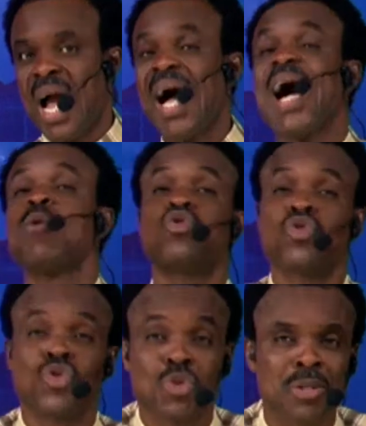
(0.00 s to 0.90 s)
I want
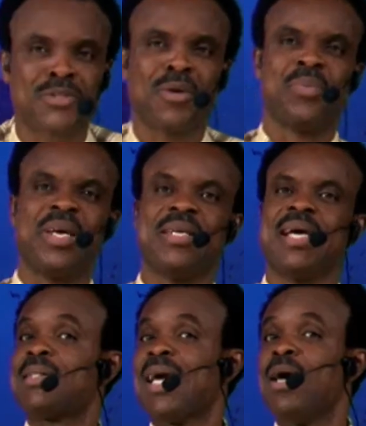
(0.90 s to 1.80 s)
you to know something,
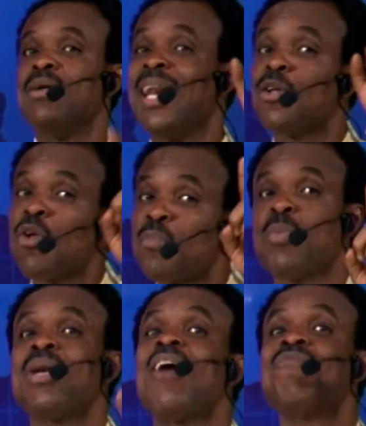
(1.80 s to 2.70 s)
that a lot of
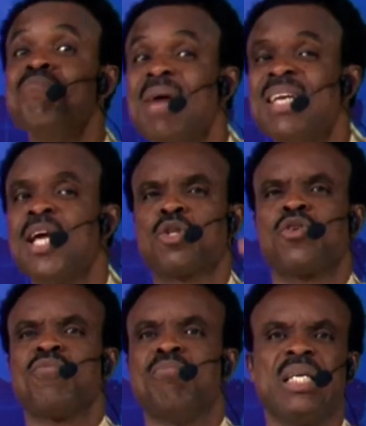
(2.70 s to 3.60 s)
people have made a
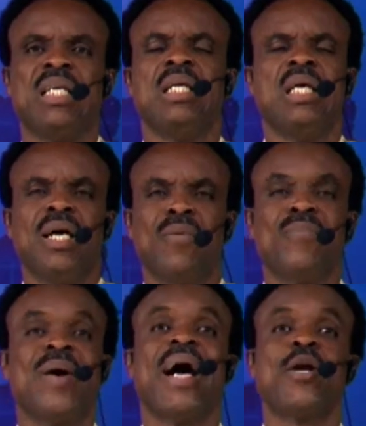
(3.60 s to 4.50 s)
lot of money
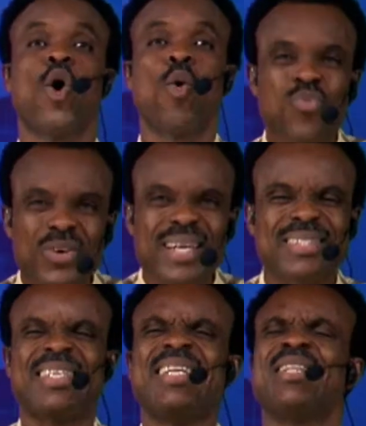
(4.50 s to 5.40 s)
by
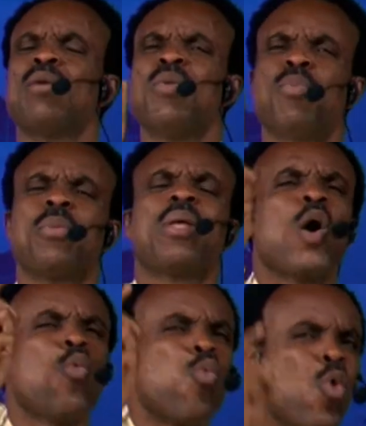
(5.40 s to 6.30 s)
oppressing the people that
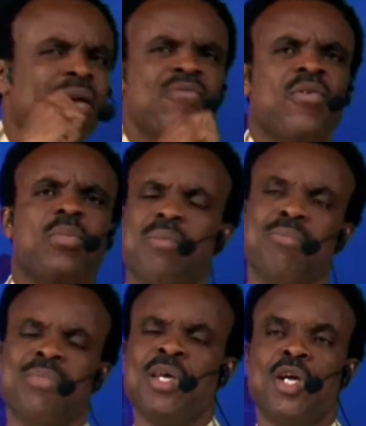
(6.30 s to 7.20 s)
are working for
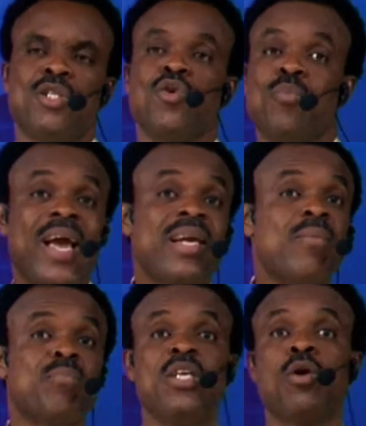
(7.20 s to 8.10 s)
them. You pay
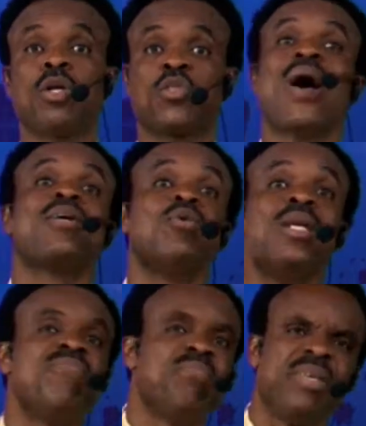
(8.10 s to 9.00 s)
them peanuts while you
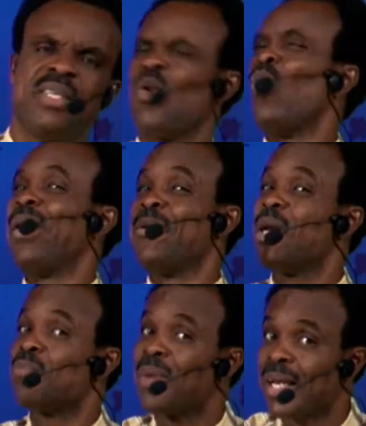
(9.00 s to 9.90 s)
live big, whether
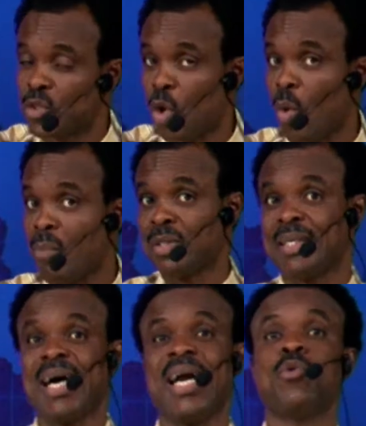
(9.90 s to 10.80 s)
you're a pastor one more
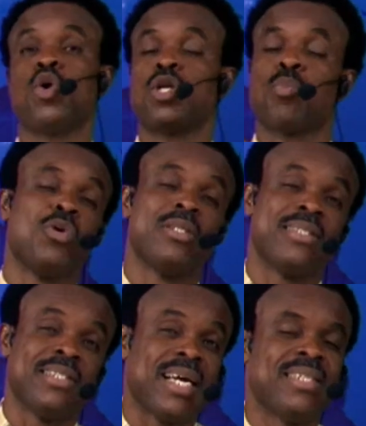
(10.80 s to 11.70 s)
time or you're a
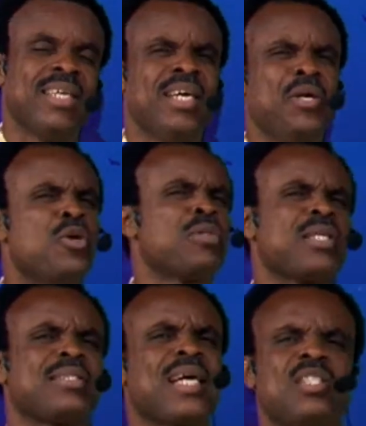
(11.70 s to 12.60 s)
politician. You know, most
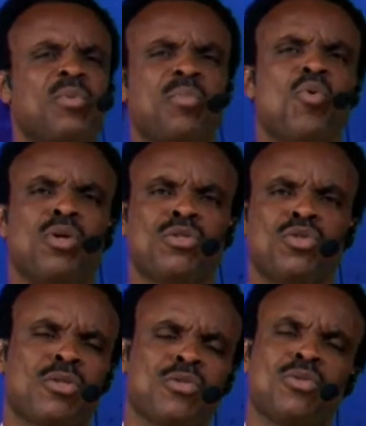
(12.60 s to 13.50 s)
of the times people want to
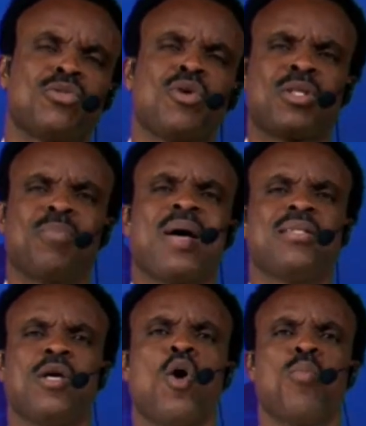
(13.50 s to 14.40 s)
talk to, talk
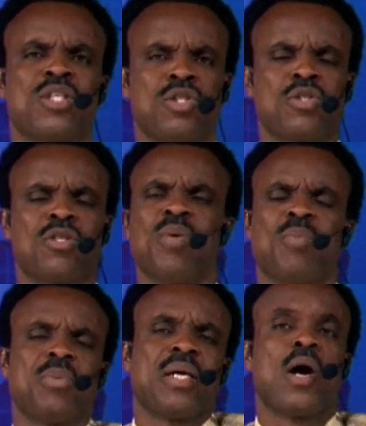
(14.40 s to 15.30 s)
about the oppressions of
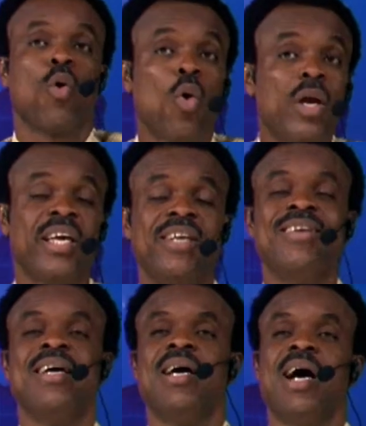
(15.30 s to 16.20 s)
people that are owing,
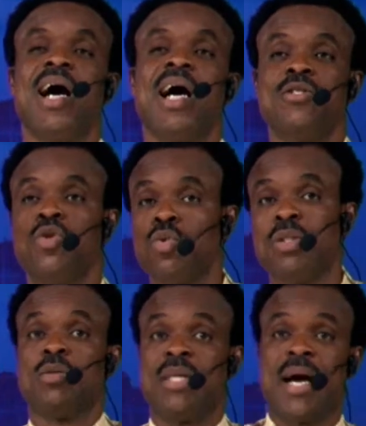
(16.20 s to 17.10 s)
and you,
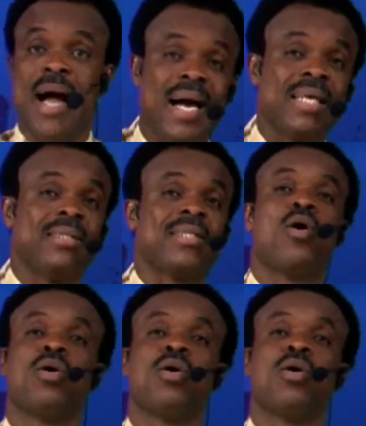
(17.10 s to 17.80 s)
their, their eyes are